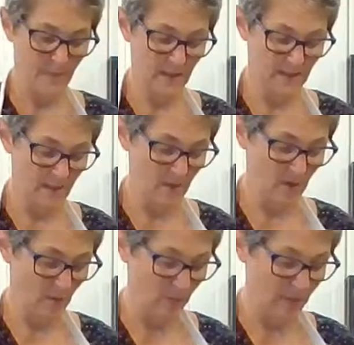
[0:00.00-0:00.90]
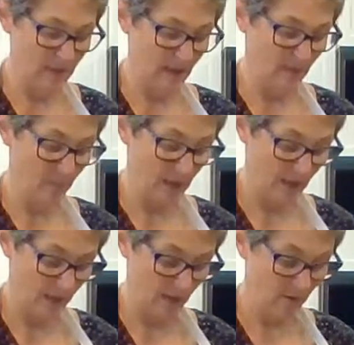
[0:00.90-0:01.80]
It's something you can whip together pretty
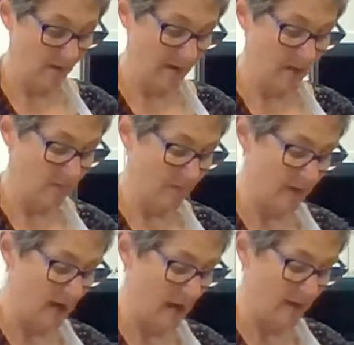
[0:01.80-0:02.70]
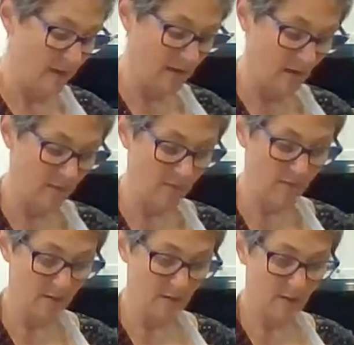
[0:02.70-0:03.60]
quick, or like you forgot, you
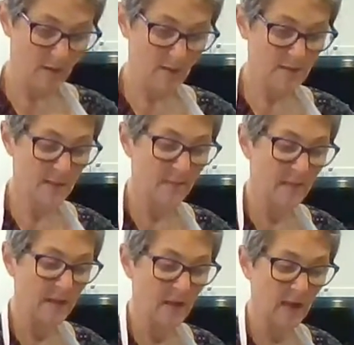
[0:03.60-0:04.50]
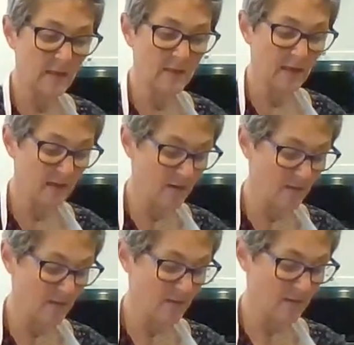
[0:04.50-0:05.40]
know, something like you had to take
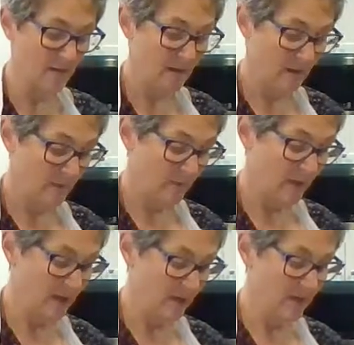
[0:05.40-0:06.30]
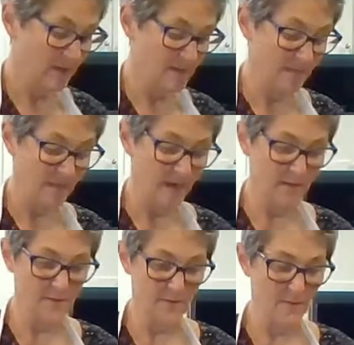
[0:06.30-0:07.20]
to one of your kids'
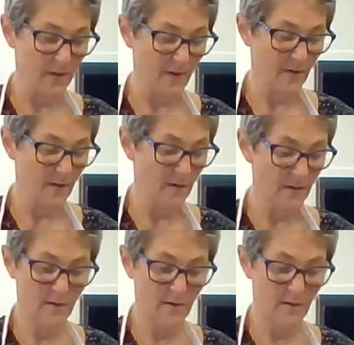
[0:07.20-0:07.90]
events or whatever.